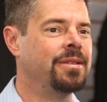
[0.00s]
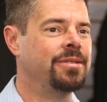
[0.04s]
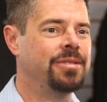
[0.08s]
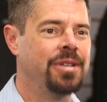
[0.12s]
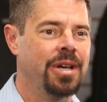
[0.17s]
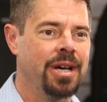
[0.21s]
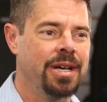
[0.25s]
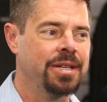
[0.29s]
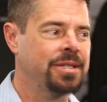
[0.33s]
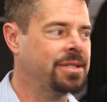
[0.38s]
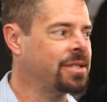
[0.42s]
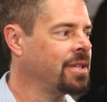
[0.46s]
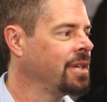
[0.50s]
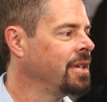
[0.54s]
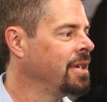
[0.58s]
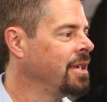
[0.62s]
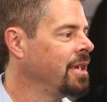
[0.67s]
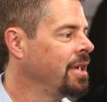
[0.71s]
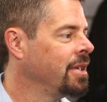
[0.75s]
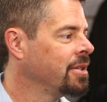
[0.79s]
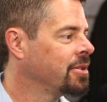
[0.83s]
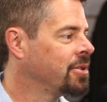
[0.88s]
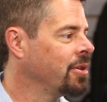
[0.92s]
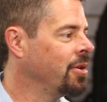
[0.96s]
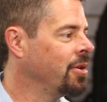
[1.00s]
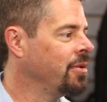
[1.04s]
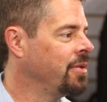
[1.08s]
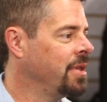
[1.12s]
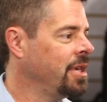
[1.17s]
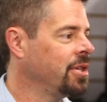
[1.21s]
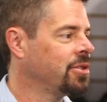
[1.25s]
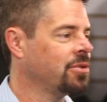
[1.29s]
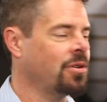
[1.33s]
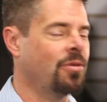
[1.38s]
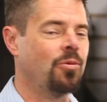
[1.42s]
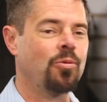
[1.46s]
and dust. So
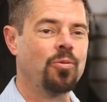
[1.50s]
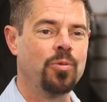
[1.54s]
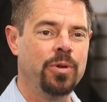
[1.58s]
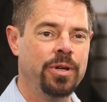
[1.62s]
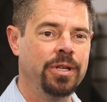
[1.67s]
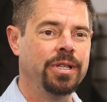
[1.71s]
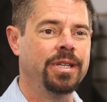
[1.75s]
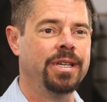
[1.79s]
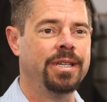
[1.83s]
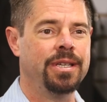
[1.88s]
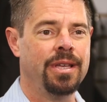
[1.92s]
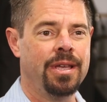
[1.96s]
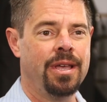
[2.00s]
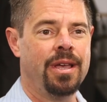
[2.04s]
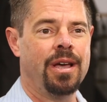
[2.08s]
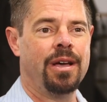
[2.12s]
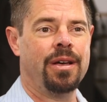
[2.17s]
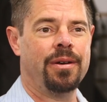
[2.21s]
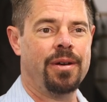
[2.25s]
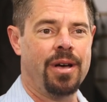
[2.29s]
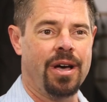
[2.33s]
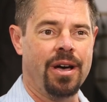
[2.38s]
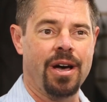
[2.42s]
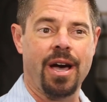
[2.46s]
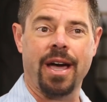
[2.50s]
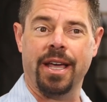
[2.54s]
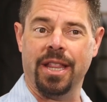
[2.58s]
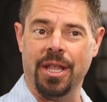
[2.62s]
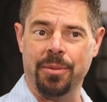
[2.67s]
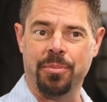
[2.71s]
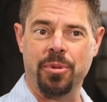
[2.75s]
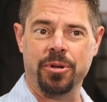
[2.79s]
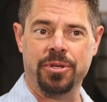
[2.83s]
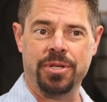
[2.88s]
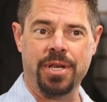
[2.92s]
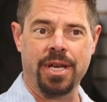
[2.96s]
these are really uh,
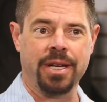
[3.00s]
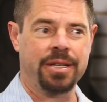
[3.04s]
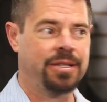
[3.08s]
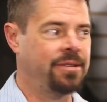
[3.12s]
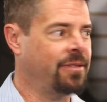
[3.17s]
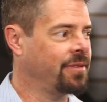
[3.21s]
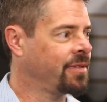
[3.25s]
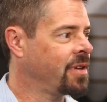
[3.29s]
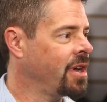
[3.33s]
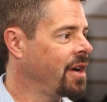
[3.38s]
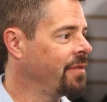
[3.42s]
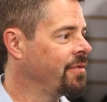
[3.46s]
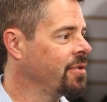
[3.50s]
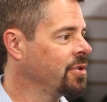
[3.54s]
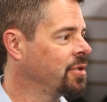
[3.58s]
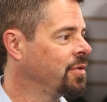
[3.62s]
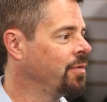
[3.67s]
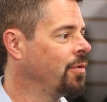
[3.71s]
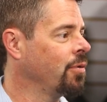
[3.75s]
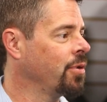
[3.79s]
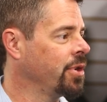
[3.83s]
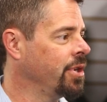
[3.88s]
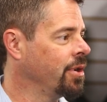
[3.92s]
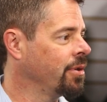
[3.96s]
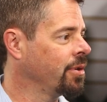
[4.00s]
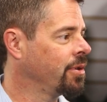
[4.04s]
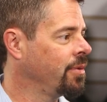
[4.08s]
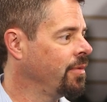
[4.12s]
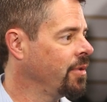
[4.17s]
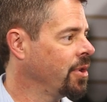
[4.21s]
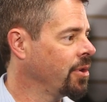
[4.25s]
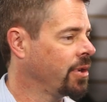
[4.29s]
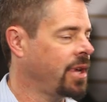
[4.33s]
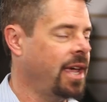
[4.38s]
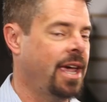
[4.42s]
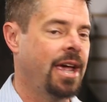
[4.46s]
highly protective covers for your,
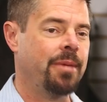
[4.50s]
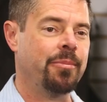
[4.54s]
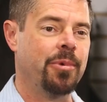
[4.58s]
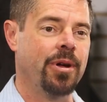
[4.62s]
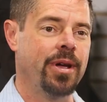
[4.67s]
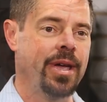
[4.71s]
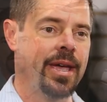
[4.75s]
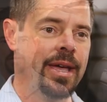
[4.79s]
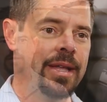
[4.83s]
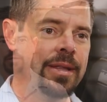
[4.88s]
your camera.